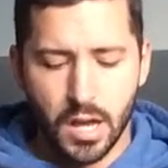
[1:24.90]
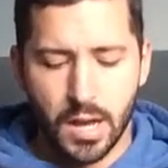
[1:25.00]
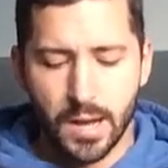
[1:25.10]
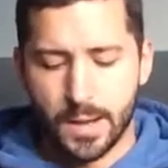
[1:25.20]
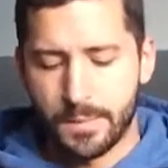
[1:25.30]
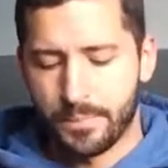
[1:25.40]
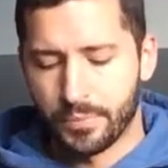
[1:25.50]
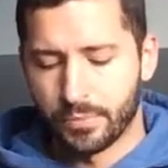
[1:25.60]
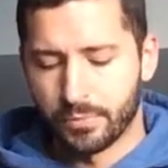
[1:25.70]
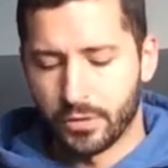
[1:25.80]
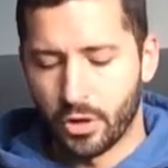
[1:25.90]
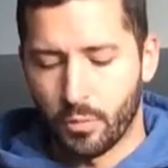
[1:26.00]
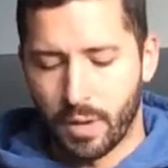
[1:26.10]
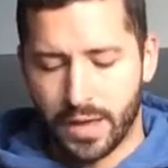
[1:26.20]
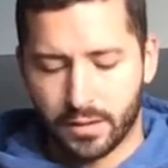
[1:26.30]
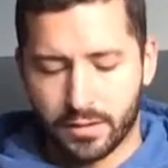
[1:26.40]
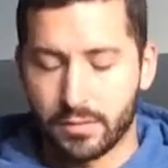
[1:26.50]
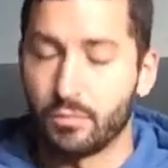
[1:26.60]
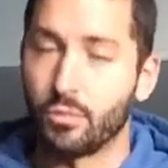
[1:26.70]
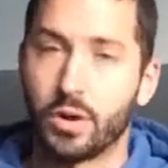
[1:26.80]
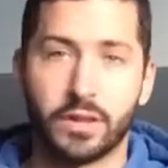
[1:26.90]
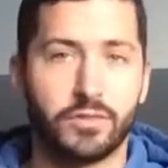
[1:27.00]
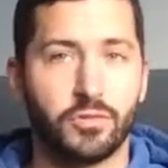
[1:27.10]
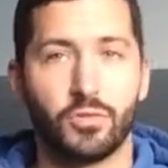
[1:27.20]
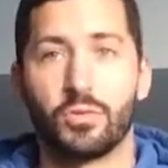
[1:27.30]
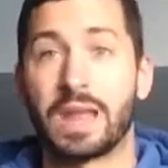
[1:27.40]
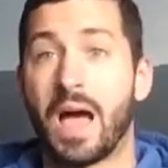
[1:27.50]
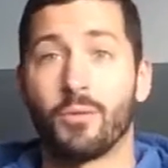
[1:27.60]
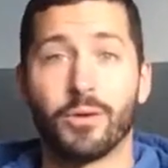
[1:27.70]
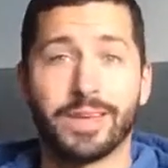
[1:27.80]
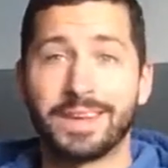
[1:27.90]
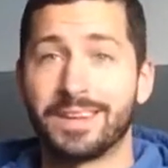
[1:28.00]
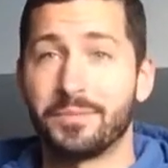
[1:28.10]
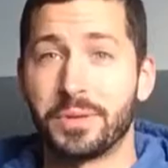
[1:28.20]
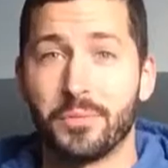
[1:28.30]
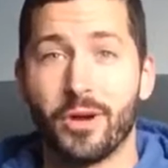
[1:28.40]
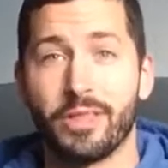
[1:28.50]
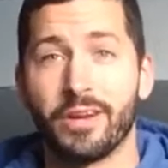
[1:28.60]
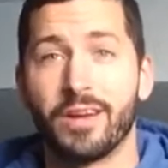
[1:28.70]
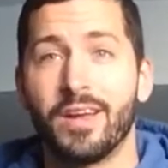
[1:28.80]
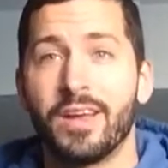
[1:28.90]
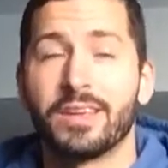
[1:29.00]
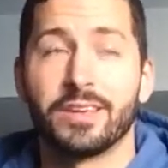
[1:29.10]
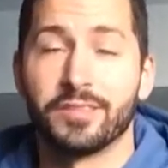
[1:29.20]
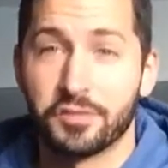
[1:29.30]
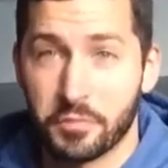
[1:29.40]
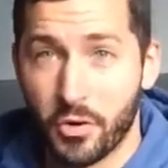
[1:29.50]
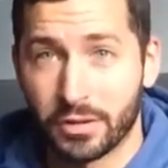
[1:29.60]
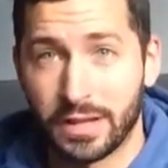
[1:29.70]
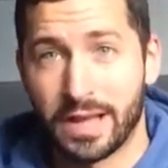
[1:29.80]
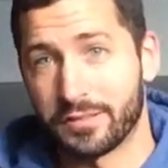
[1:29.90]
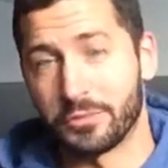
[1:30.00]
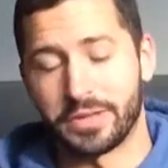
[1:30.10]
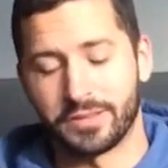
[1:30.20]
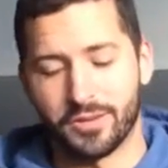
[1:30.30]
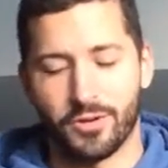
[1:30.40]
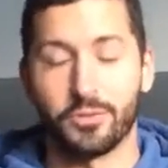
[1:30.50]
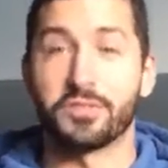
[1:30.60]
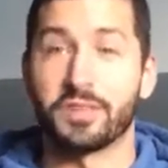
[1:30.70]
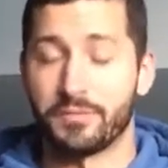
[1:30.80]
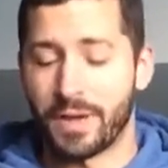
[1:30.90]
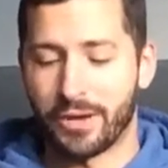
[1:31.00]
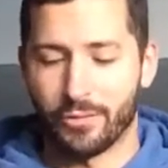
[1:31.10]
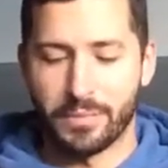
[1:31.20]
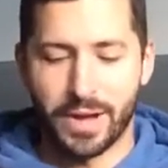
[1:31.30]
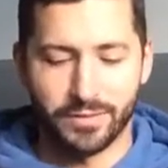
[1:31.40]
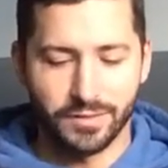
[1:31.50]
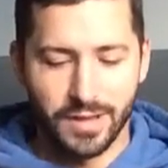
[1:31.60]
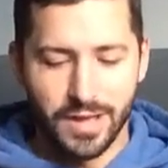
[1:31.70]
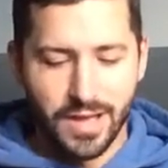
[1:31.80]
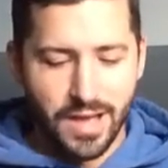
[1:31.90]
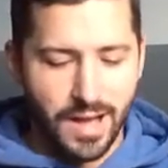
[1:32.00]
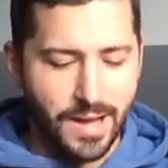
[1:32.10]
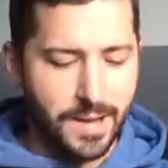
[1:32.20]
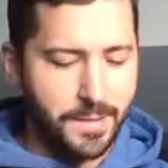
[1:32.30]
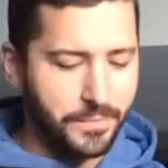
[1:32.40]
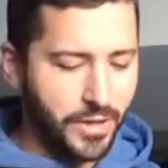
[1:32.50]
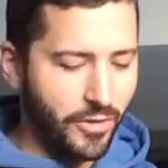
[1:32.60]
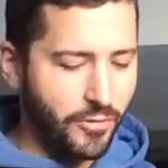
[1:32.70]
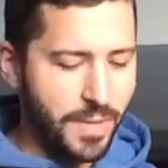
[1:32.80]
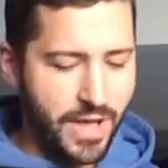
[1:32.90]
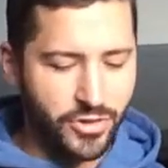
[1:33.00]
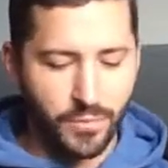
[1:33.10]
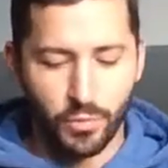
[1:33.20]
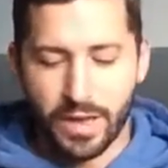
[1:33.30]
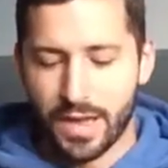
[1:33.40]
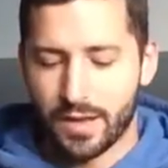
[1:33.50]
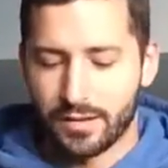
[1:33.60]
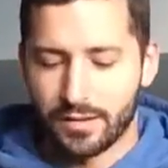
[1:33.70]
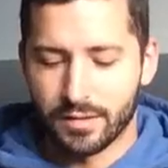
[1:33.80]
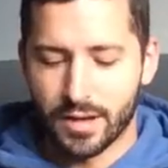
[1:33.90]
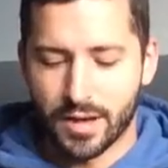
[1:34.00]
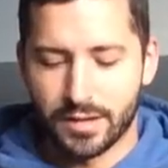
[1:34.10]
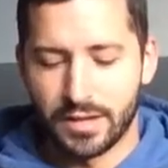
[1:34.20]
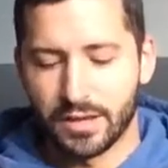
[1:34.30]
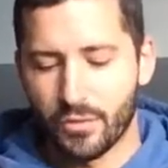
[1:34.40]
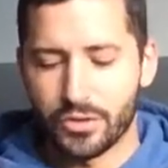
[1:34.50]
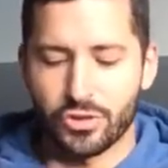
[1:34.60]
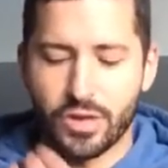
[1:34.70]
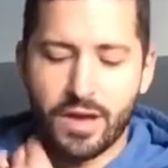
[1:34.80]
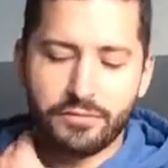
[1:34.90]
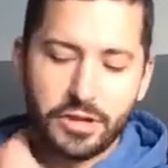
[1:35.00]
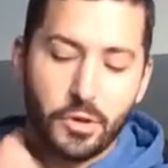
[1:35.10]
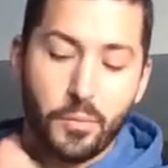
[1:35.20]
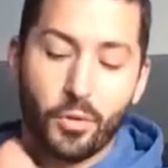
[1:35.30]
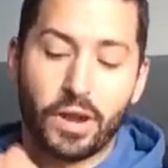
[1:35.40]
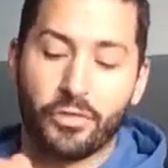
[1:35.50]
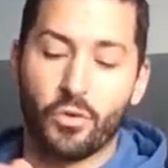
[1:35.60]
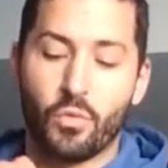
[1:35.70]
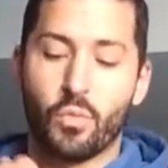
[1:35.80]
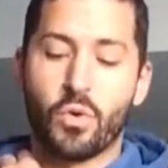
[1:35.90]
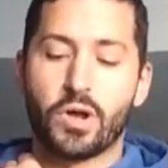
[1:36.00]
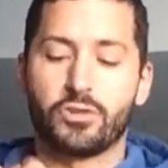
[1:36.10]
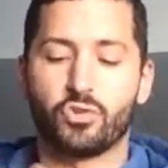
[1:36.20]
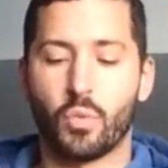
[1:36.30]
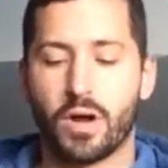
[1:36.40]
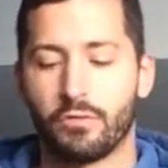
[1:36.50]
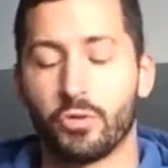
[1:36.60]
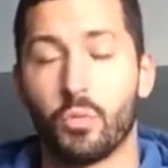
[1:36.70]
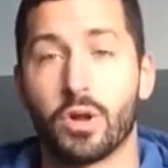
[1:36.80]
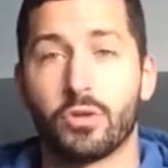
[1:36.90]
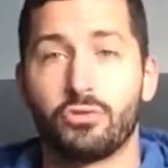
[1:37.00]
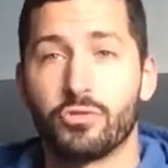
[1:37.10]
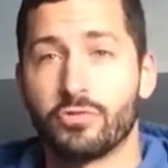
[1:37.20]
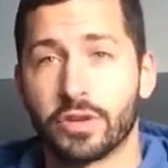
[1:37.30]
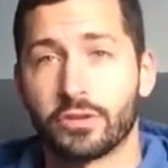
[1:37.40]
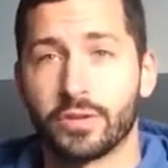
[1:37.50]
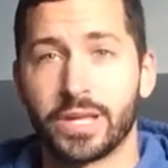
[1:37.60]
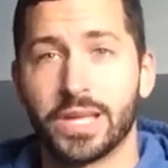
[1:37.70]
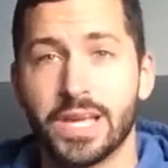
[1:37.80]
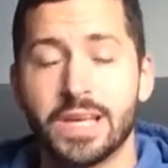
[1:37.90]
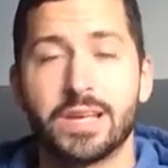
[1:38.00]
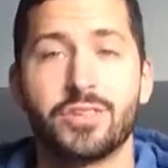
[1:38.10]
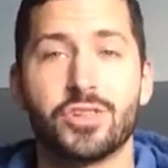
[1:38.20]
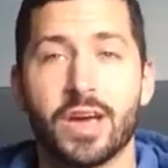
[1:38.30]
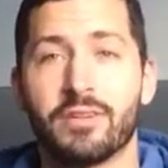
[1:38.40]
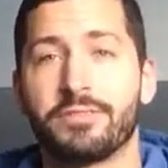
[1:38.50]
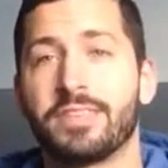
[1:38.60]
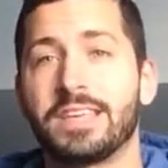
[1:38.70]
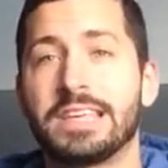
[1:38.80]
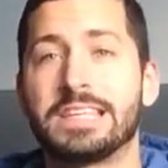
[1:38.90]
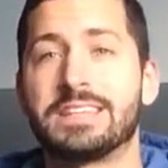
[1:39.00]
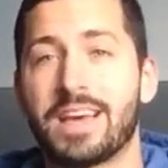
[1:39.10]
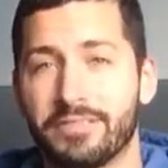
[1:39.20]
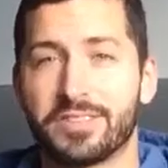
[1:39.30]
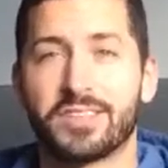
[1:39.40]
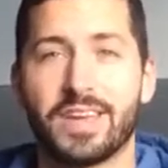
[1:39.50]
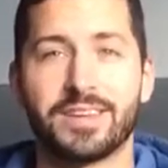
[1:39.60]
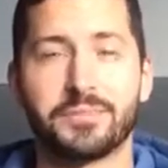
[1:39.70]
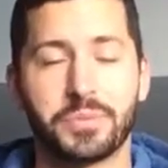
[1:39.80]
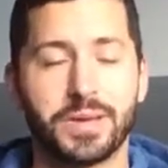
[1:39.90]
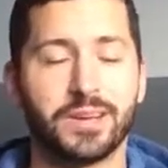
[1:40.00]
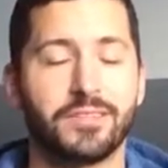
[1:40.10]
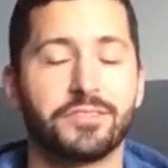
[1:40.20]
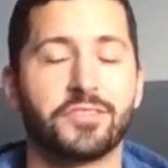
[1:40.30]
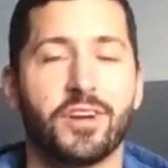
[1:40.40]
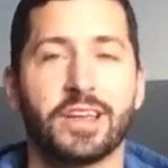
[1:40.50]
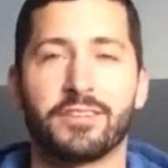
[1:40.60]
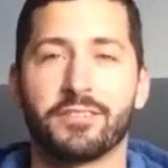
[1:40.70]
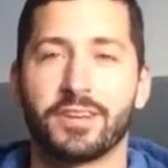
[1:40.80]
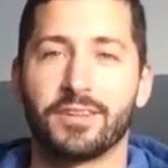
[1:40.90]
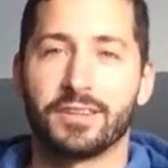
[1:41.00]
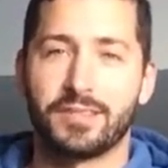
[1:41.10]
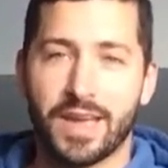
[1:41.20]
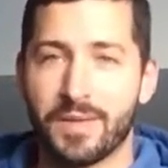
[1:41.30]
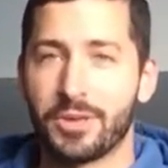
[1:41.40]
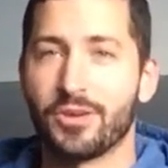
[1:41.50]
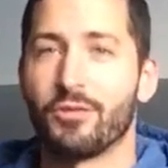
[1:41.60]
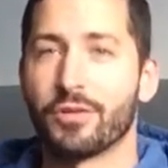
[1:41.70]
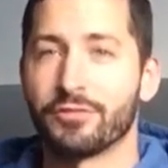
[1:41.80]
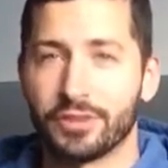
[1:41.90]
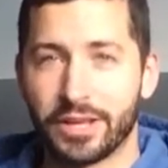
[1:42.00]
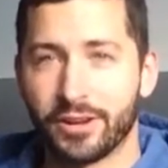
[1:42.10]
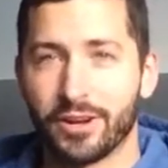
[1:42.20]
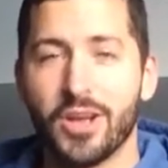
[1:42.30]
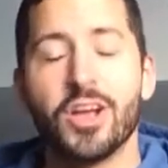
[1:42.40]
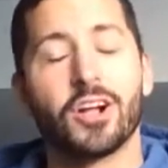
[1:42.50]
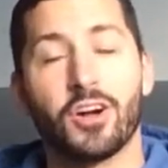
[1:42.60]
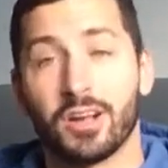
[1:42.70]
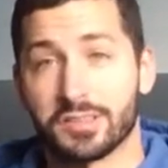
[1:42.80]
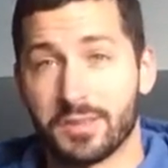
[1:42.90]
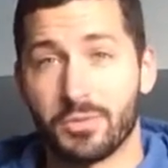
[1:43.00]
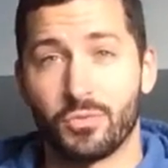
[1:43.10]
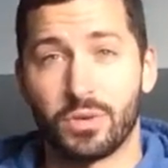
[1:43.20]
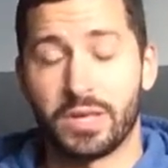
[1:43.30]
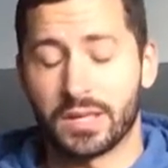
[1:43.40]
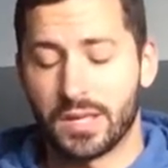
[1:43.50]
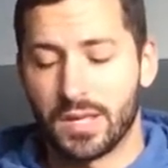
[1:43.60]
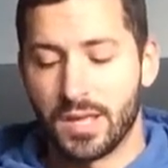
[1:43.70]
Mike 1-2, not where you need to be, brother. Getting smoked last week, so we'll see if Mike rebounds. Other matchup we had Nico and Jeff. Nico pulling out the 112 to 102 victory. Jeff, the devastating pick of starting Tammy over Fleener, cost him the week.